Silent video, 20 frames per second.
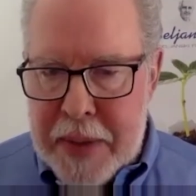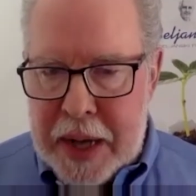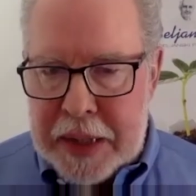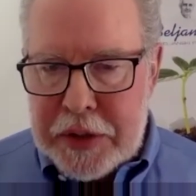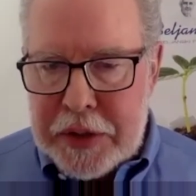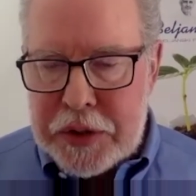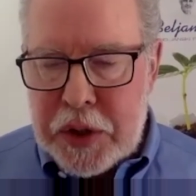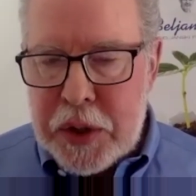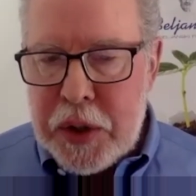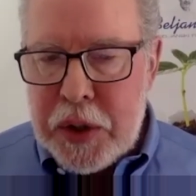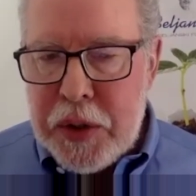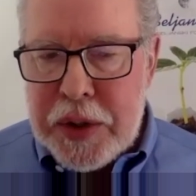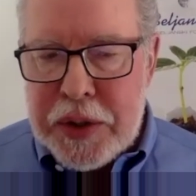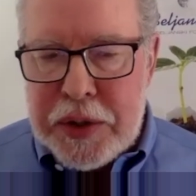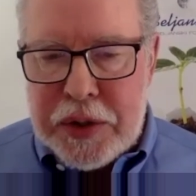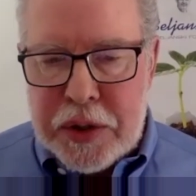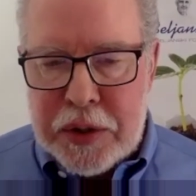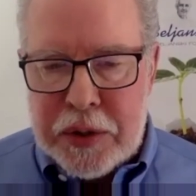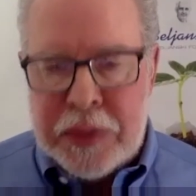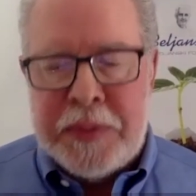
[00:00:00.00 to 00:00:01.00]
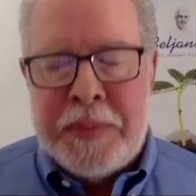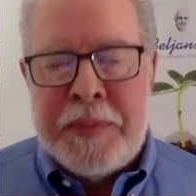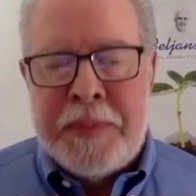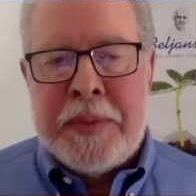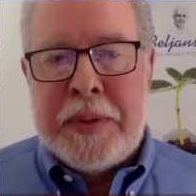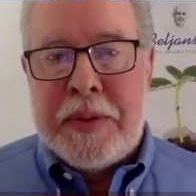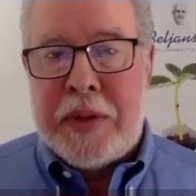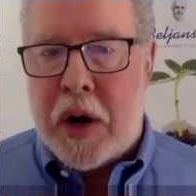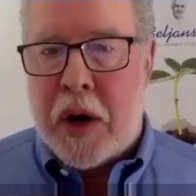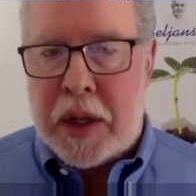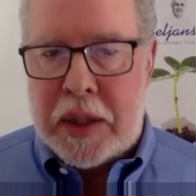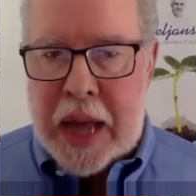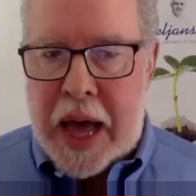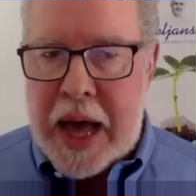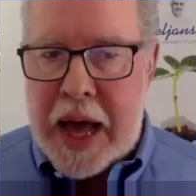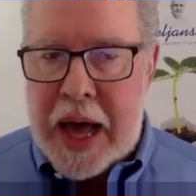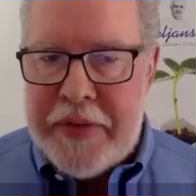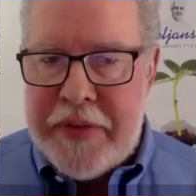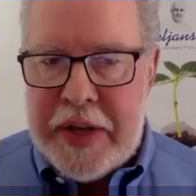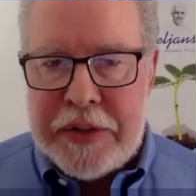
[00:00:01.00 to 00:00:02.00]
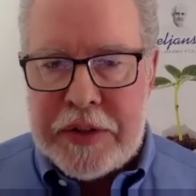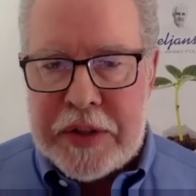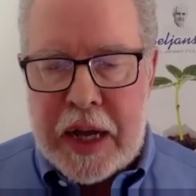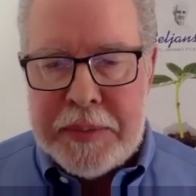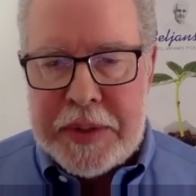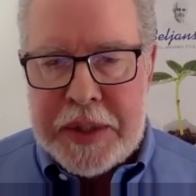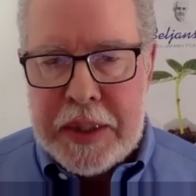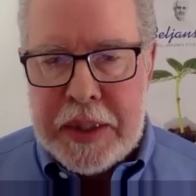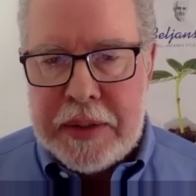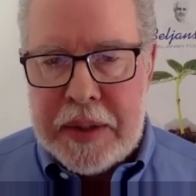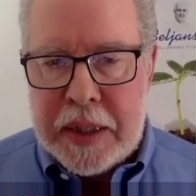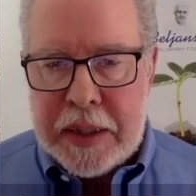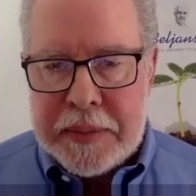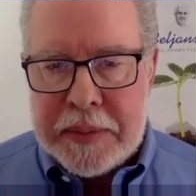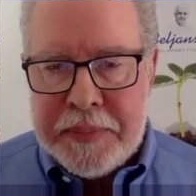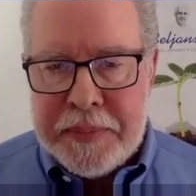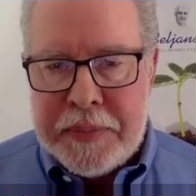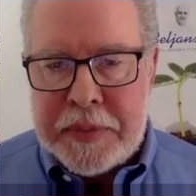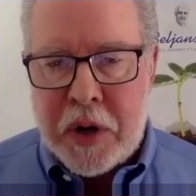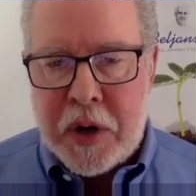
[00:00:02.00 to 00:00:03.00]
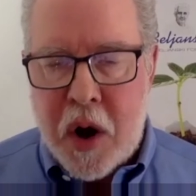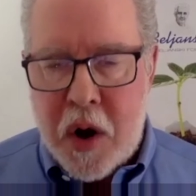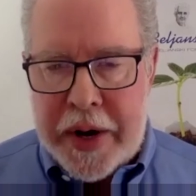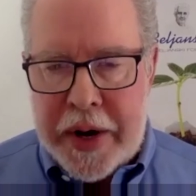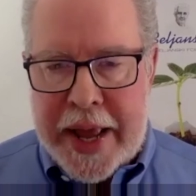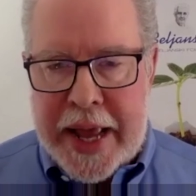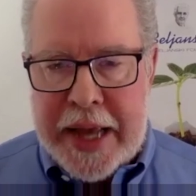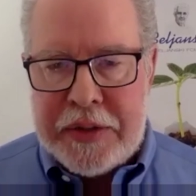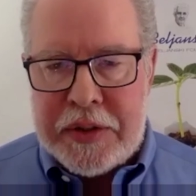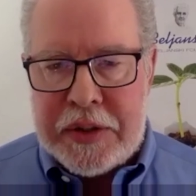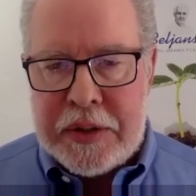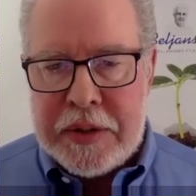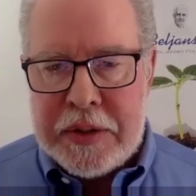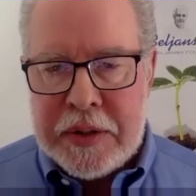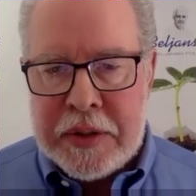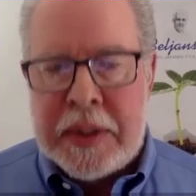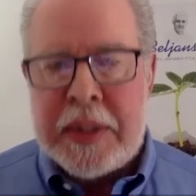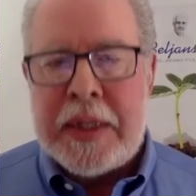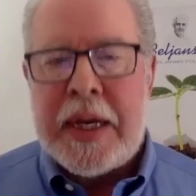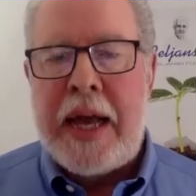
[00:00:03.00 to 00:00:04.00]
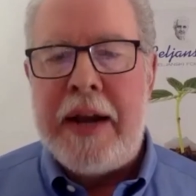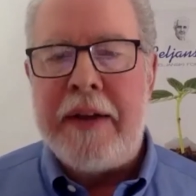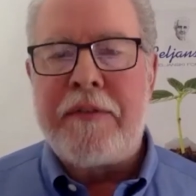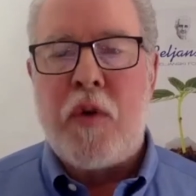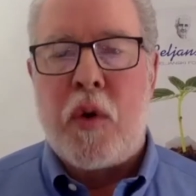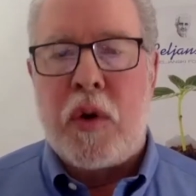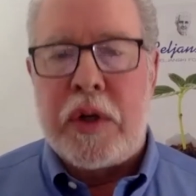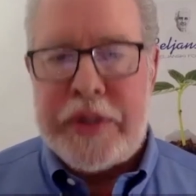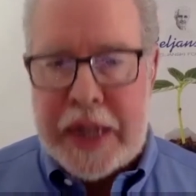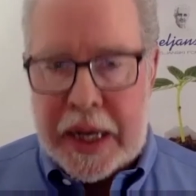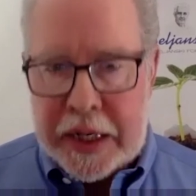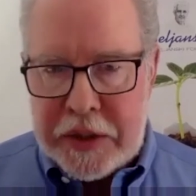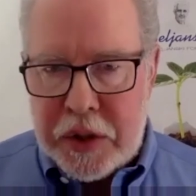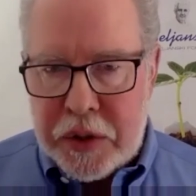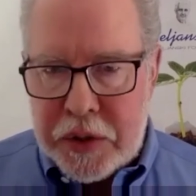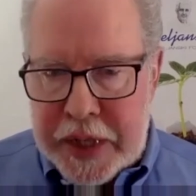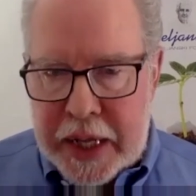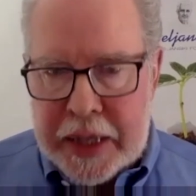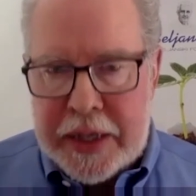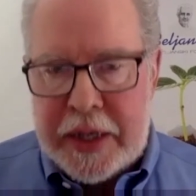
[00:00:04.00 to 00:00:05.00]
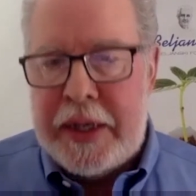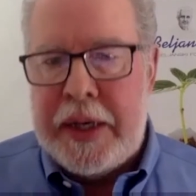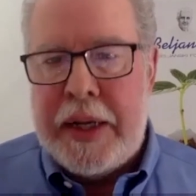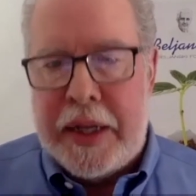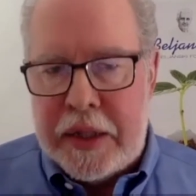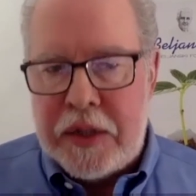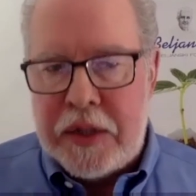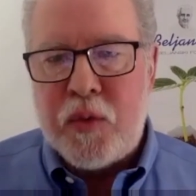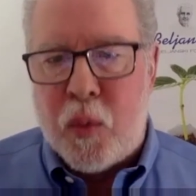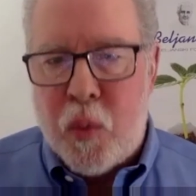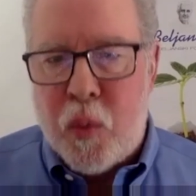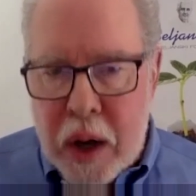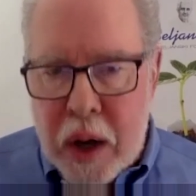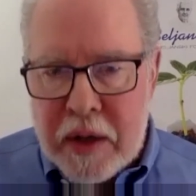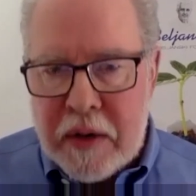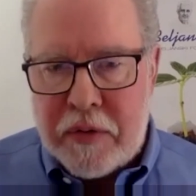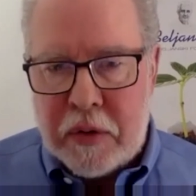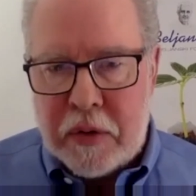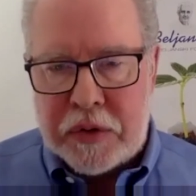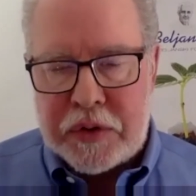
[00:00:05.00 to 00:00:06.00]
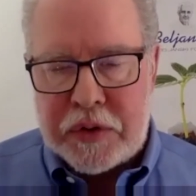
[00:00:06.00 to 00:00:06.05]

I just alluded to, there are a lot of enzymes in there. There are RNases, and of course, angiogenin is one of those